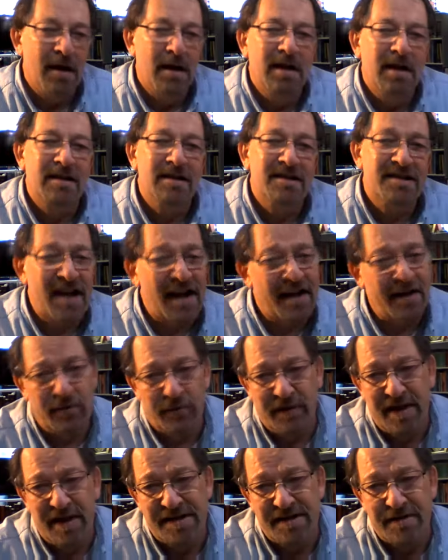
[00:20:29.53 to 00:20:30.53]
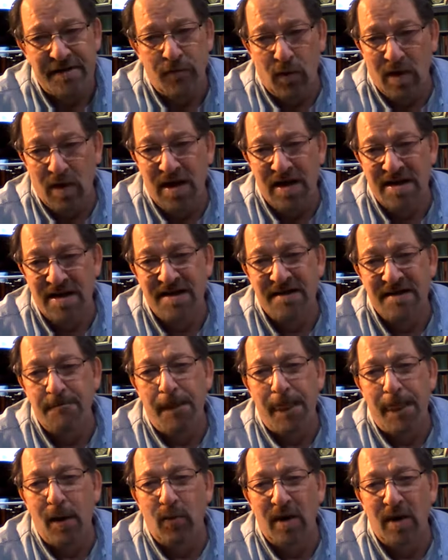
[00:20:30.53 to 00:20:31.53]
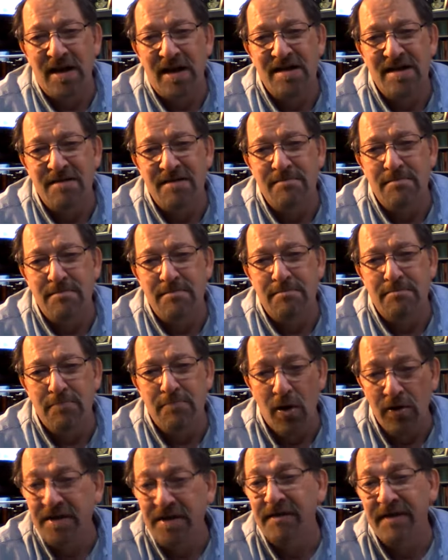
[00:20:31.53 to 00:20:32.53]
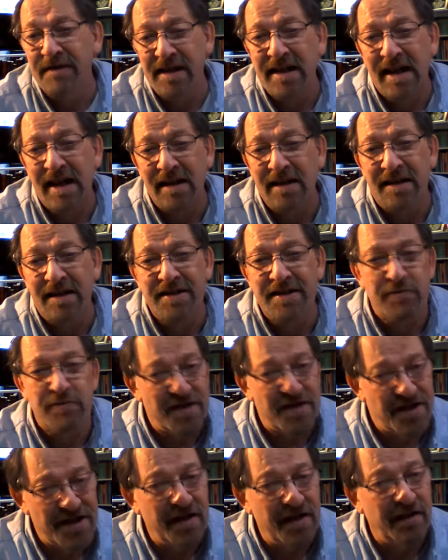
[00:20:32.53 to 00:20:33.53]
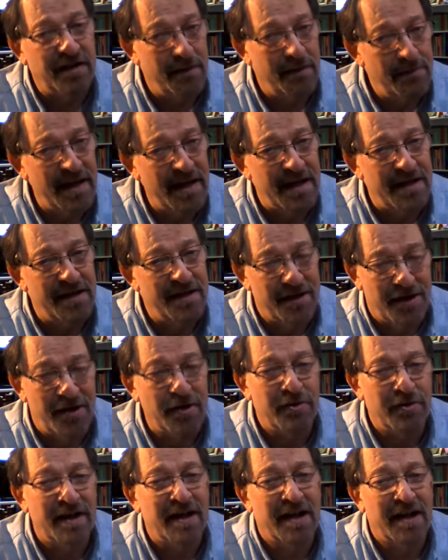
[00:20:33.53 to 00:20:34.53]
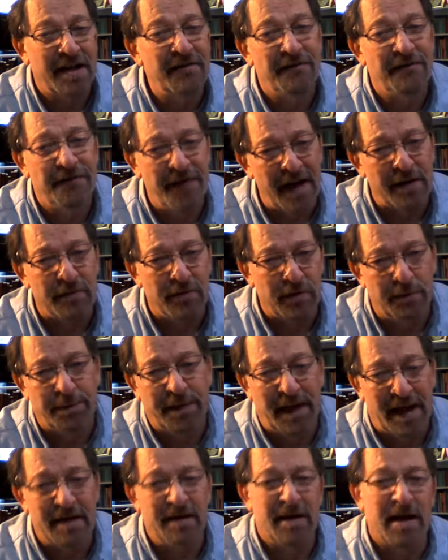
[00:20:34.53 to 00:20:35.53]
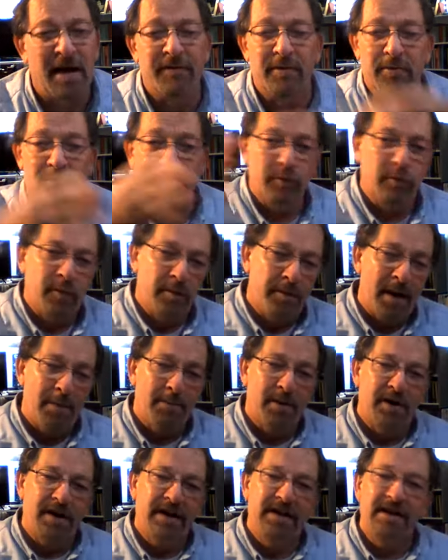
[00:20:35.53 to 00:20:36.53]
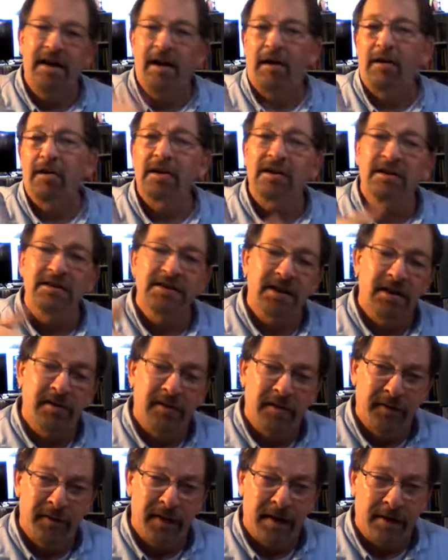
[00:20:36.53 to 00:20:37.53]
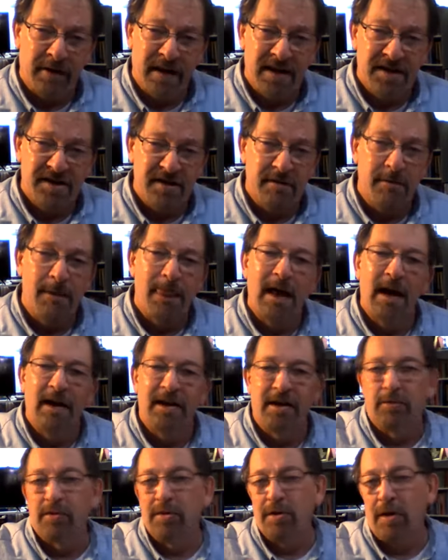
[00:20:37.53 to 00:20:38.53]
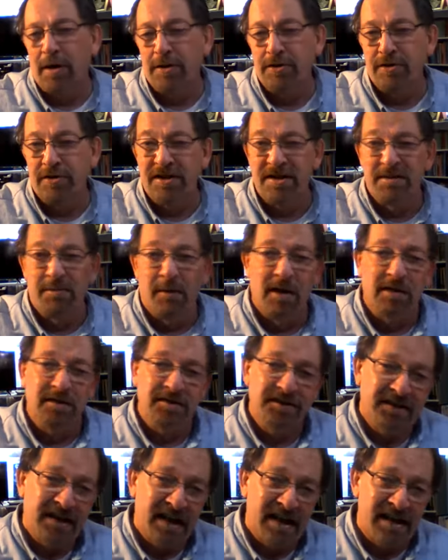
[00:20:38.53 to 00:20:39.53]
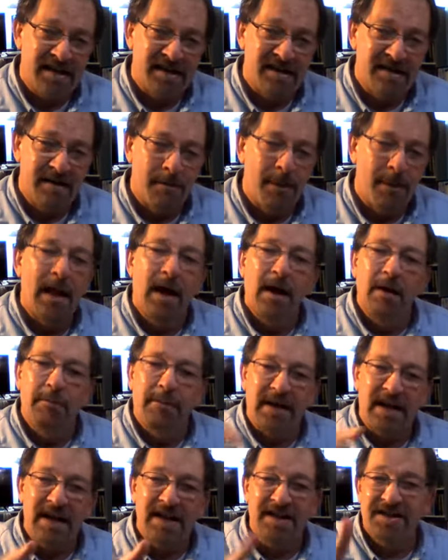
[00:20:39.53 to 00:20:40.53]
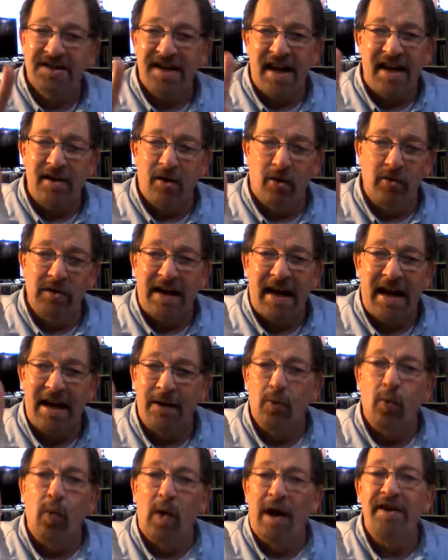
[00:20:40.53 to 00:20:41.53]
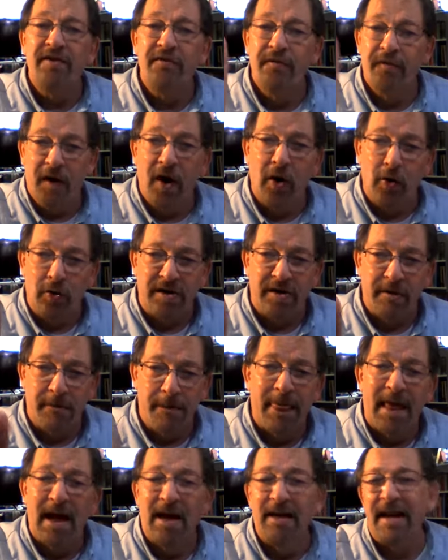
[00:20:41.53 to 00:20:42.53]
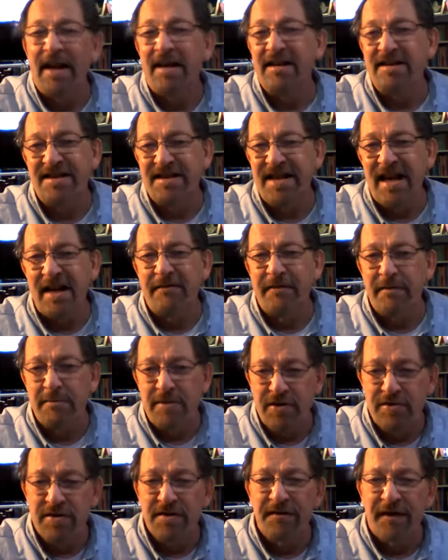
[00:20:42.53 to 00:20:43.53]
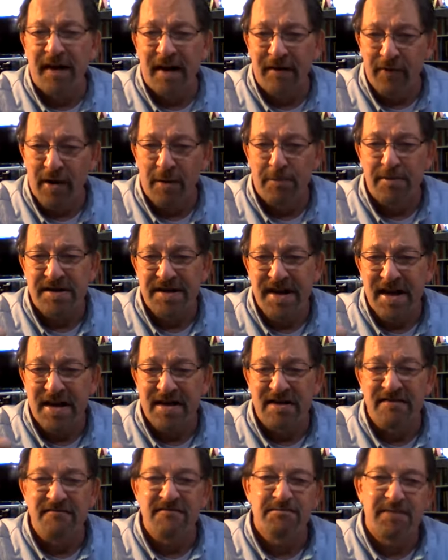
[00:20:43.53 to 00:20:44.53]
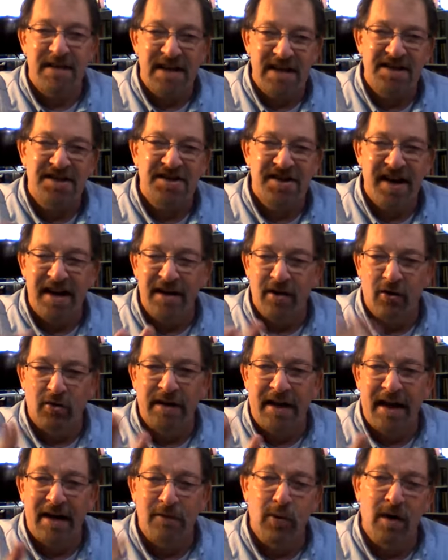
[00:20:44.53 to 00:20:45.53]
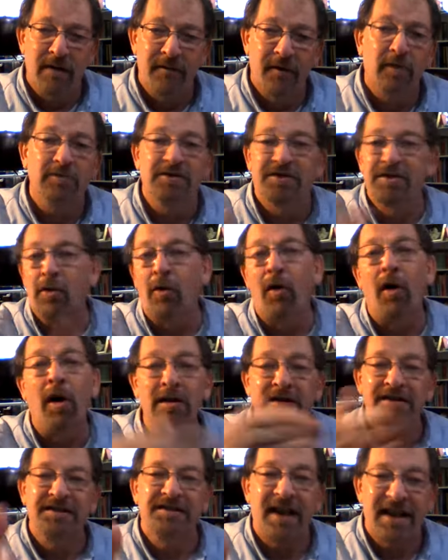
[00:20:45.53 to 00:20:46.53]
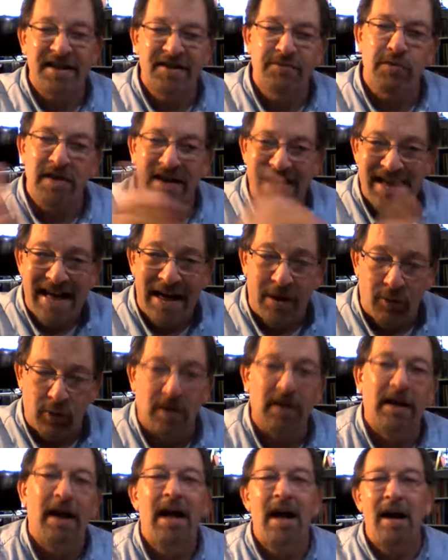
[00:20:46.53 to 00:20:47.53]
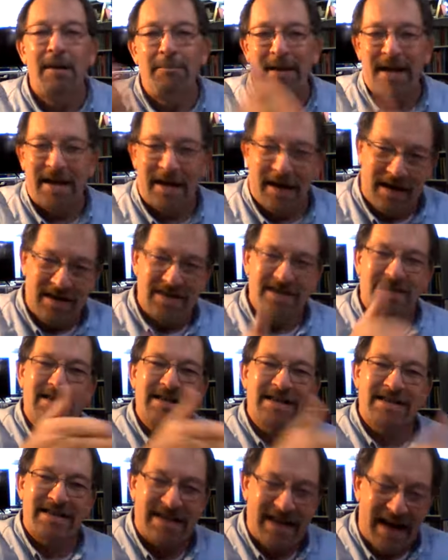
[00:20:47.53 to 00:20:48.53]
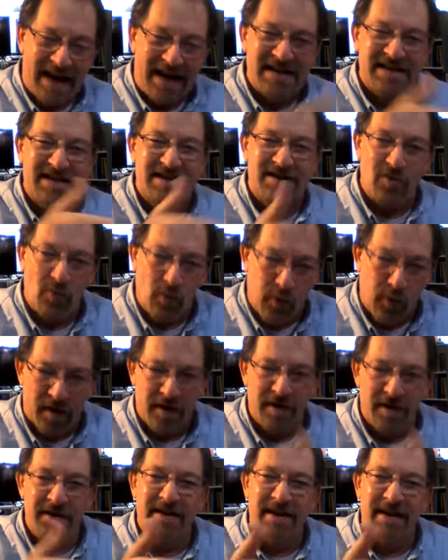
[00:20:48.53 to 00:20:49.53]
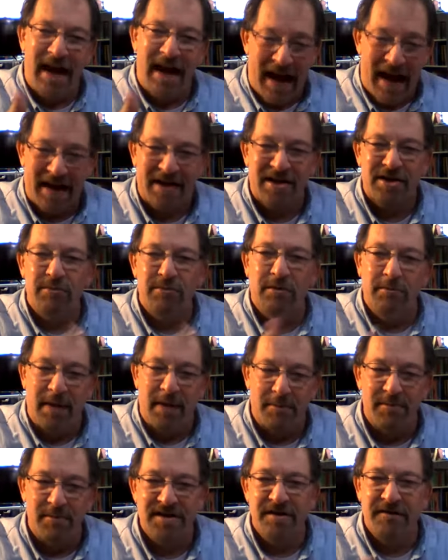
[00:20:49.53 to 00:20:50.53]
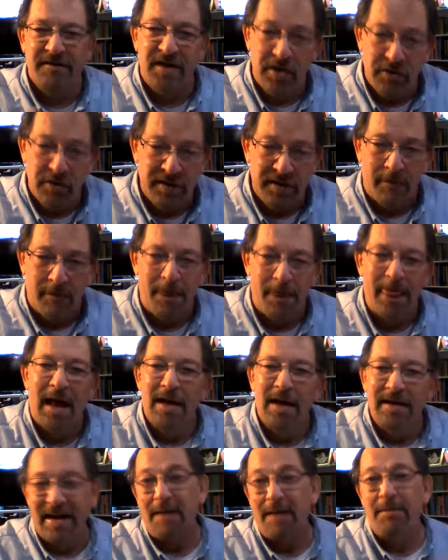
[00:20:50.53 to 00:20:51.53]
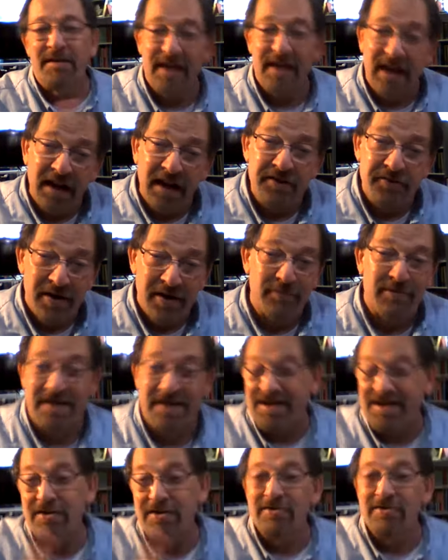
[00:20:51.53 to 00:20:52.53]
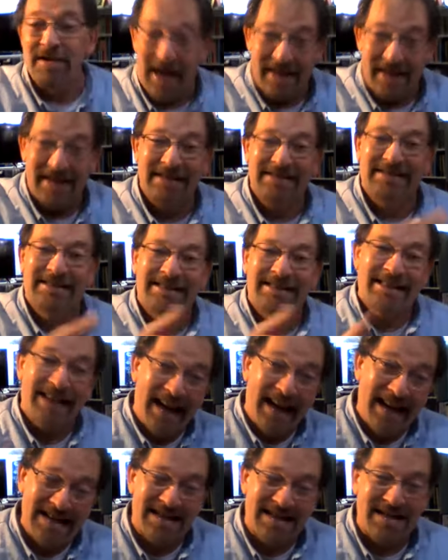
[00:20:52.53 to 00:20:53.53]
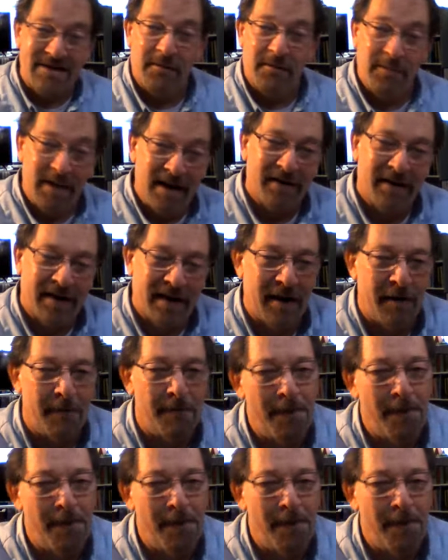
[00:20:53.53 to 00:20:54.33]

The second reason was most of the delegates were still committed to the confederal plan of government. Remember, in the Articles of Confederation, there were larger and smaller states, but each state only had one vote. They could send from 2 to 5 representatives, but each state only had one vote. So all the states were equal because the states were the actual members of the Union. The name of the country was the United States of America.